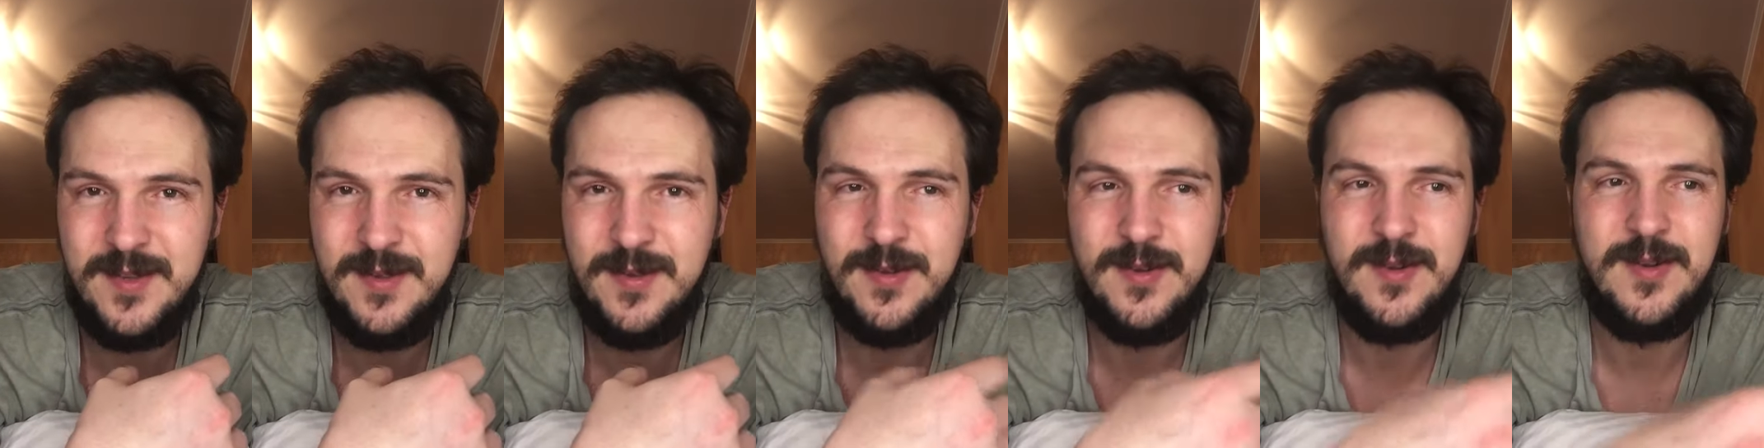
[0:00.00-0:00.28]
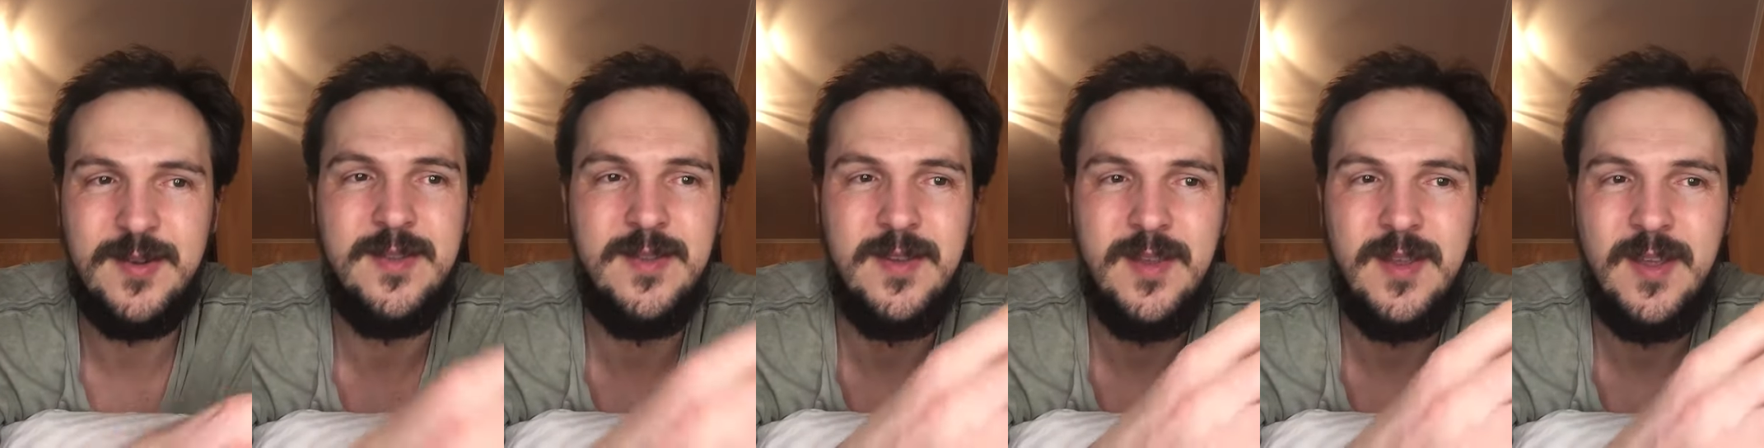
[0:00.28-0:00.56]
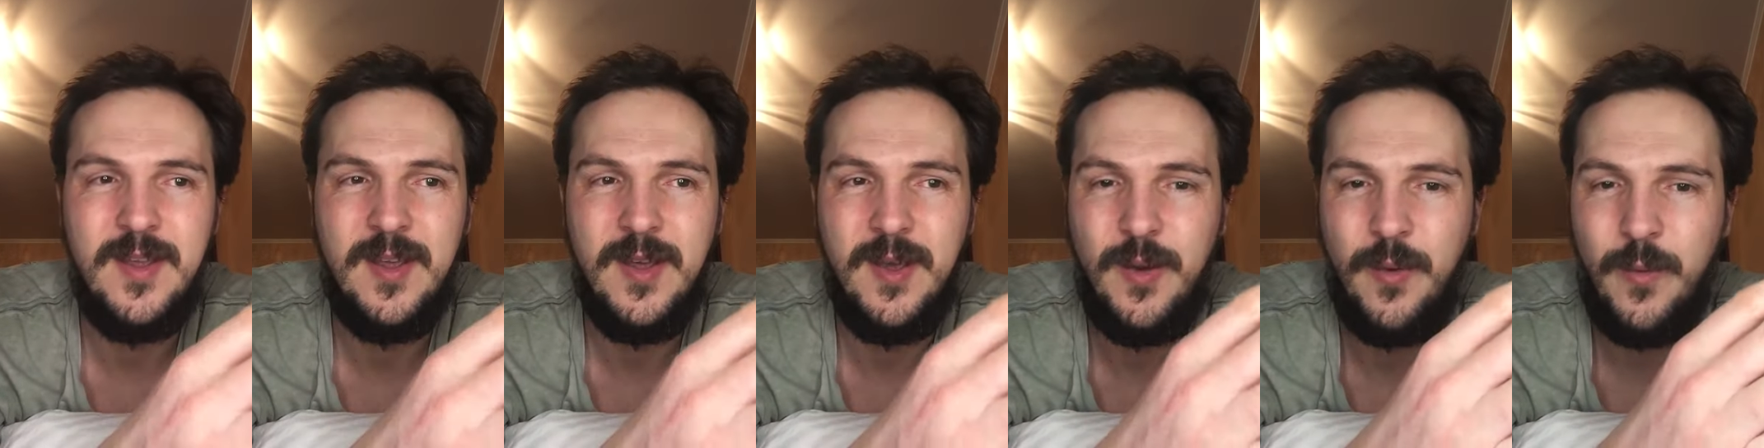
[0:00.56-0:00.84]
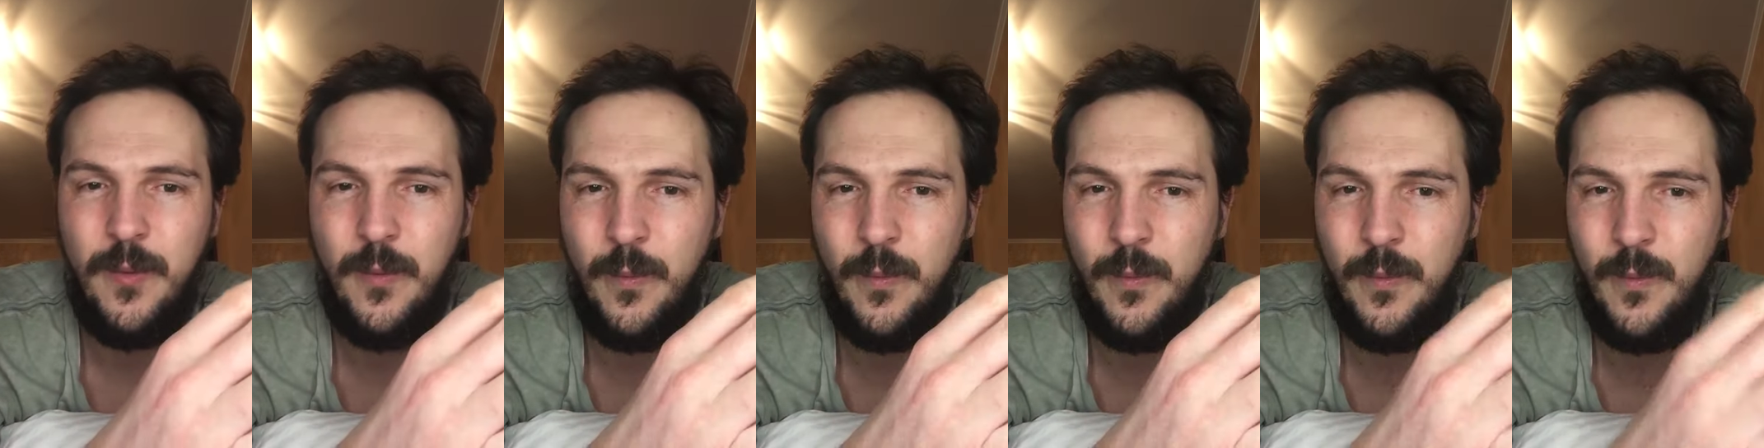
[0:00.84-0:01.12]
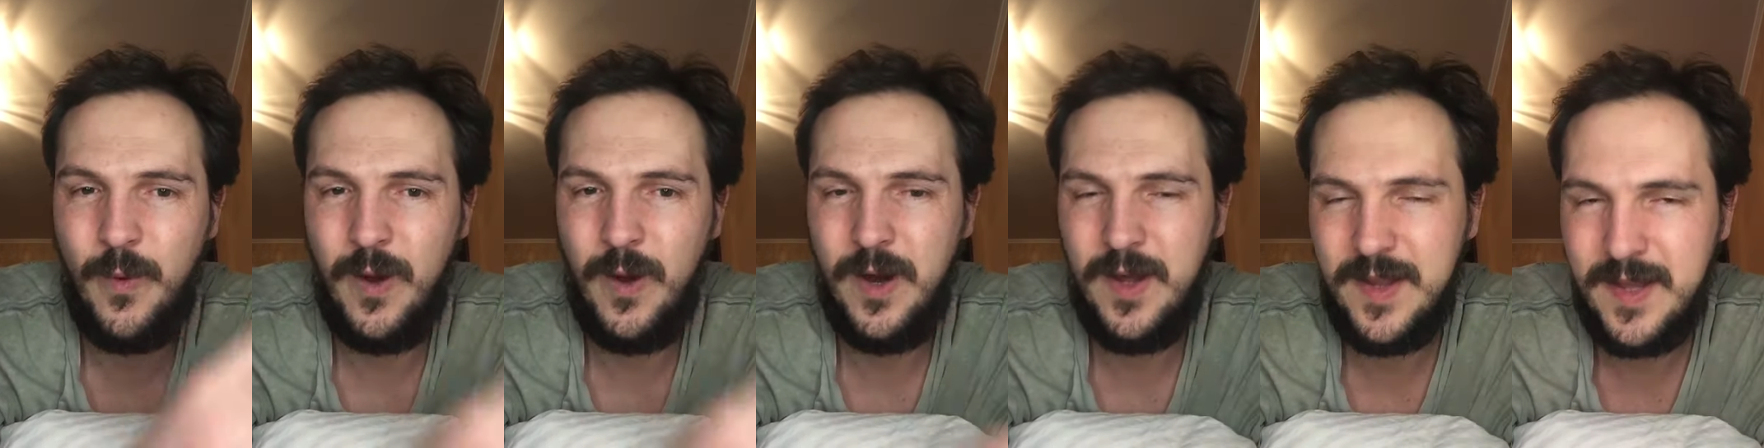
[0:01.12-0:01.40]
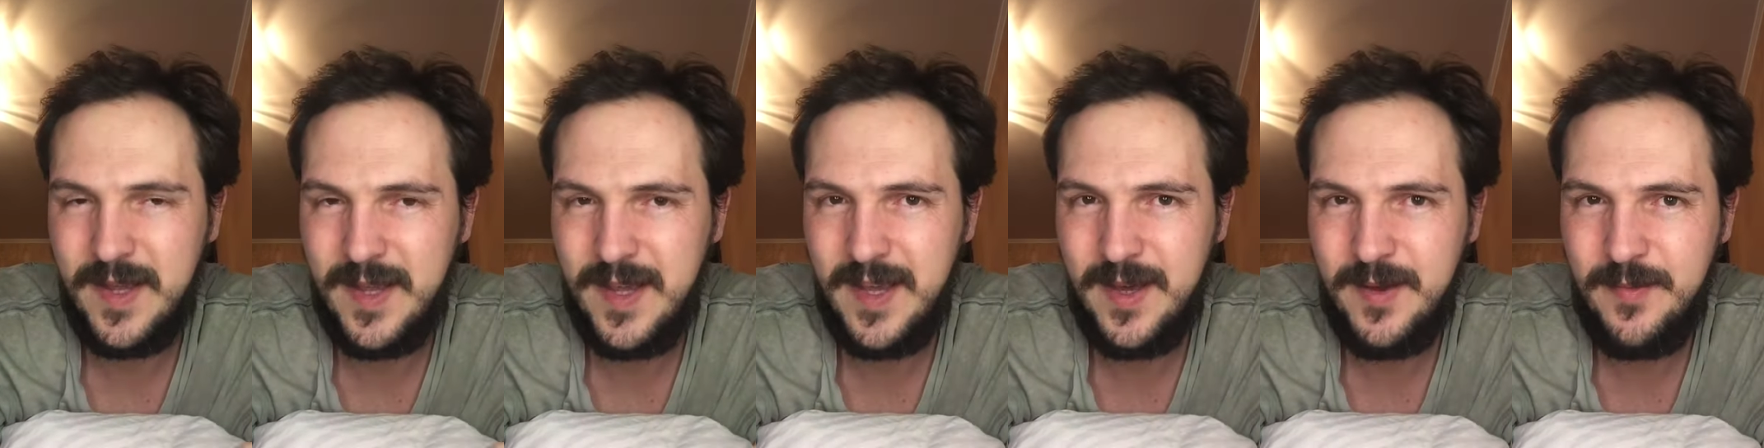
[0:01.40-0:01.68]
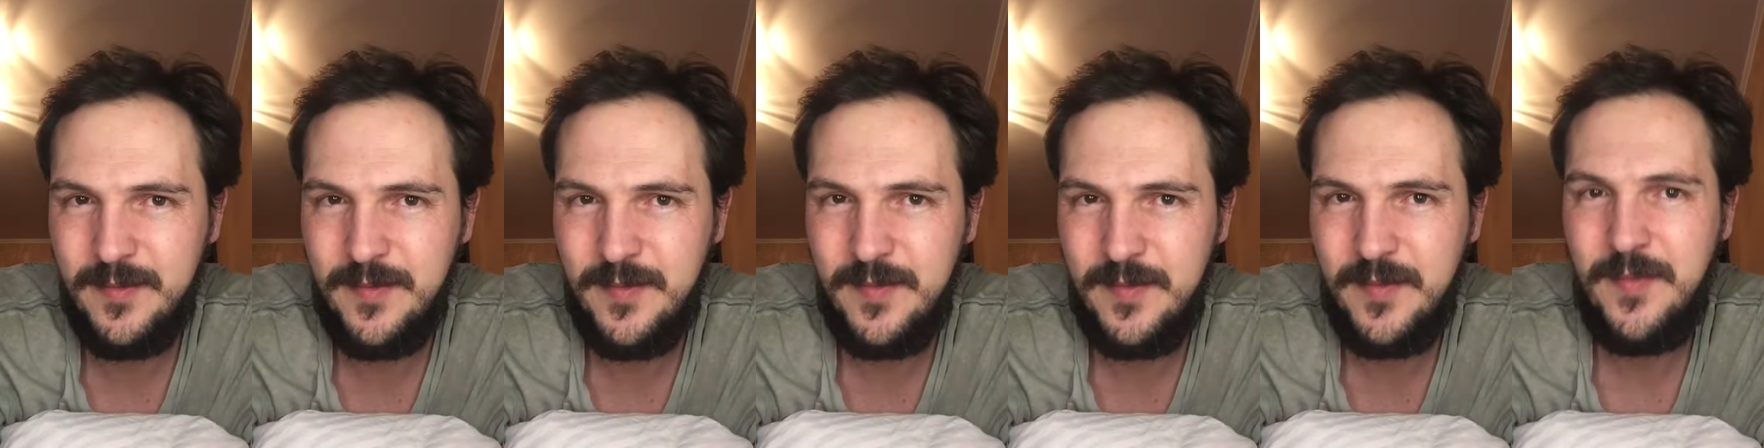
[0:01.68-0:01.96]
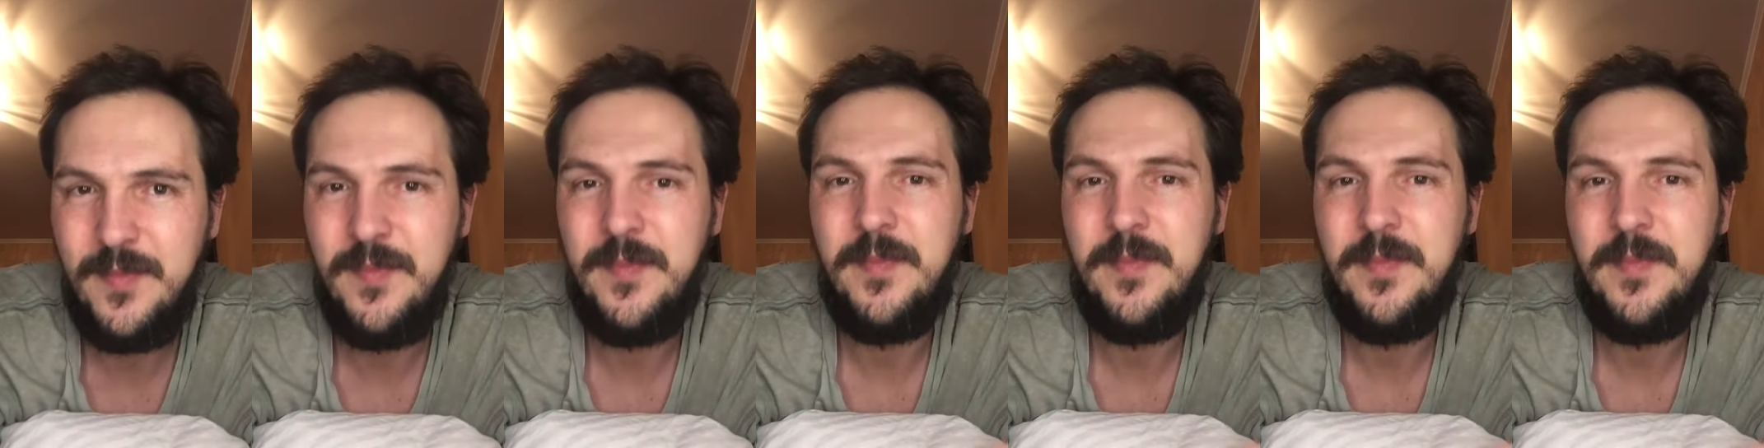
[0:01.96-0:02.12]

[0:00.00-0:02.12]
learn, 1 a.m.